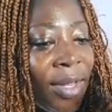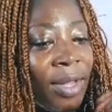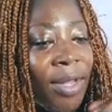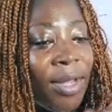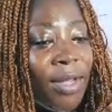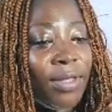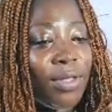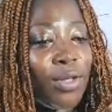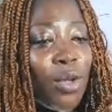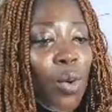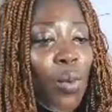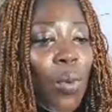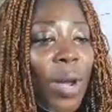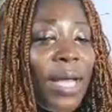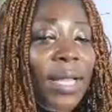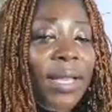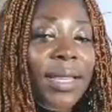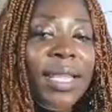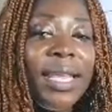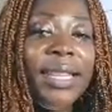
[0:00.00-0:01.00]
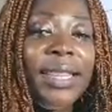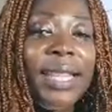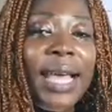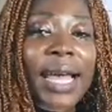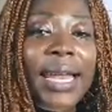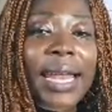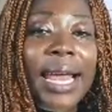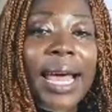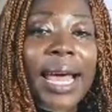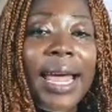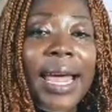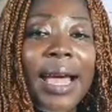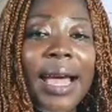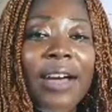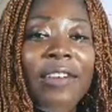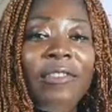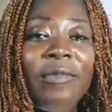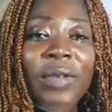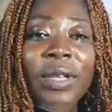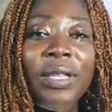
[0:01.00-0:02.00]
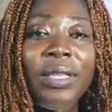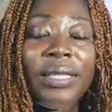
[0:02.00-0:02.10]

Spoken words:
So one thing that I have been